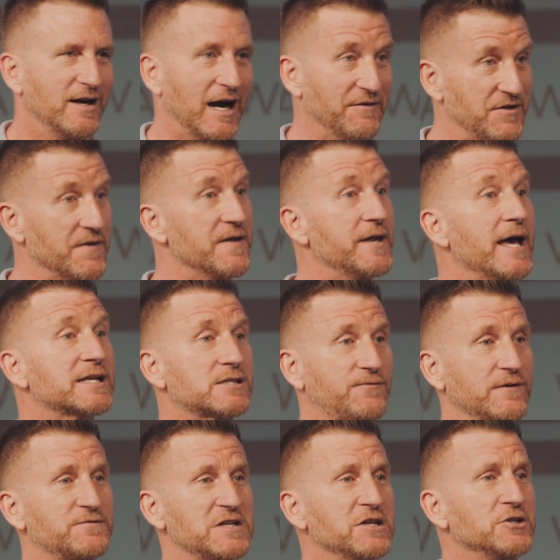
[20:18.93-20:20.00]
And then the next
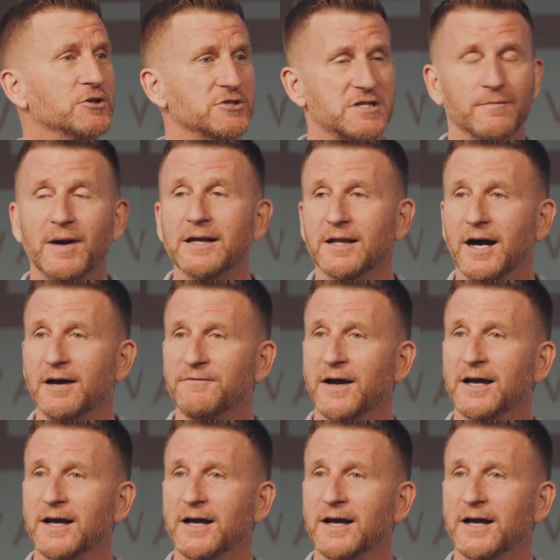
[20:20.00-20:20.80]
15 years of my life,